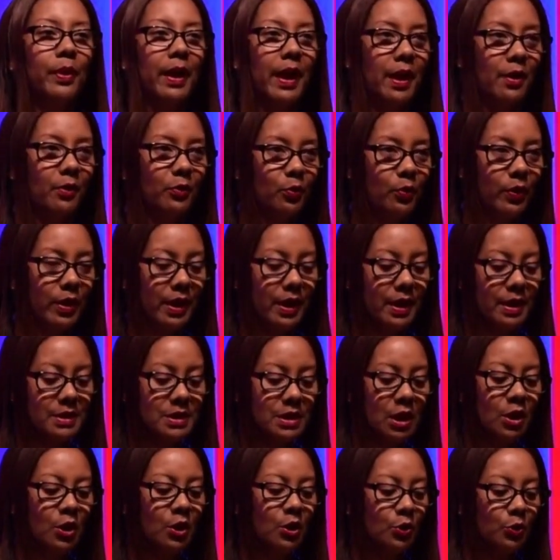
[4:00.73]
pathways
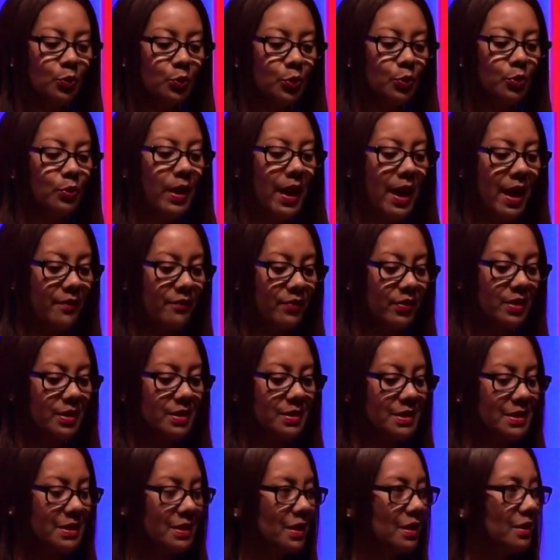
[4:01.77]
through
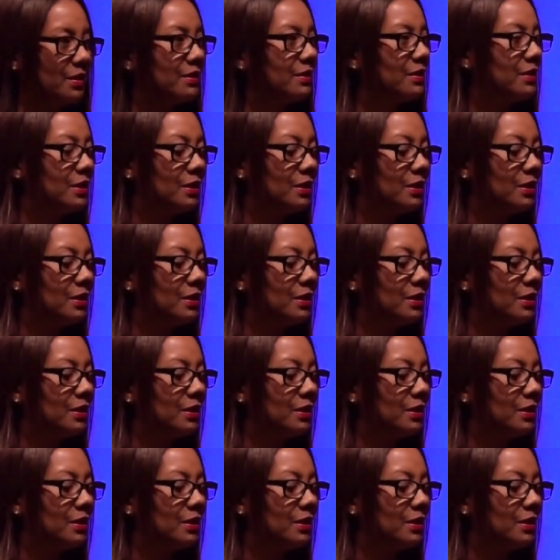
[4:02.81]
advocacy.